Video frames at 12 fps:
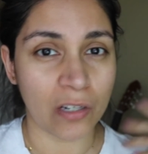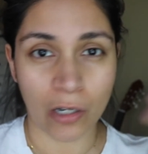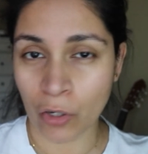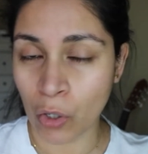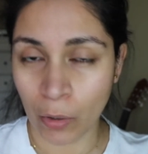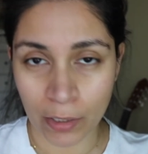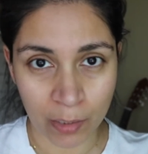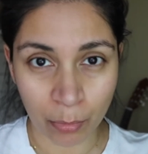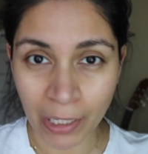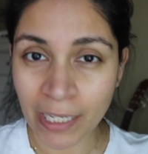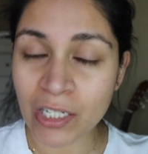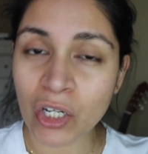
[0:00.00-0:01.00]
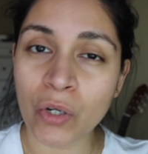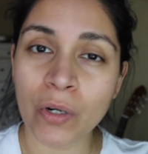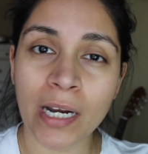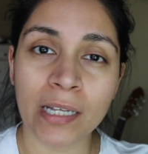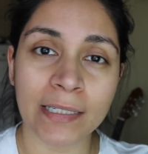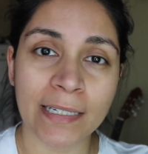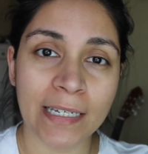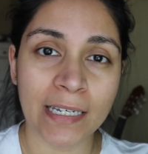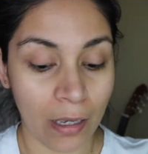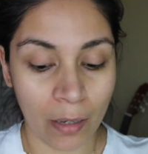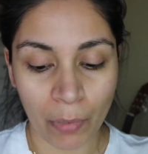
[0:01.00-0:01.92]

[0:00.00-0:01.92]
aren't going to blend correctly.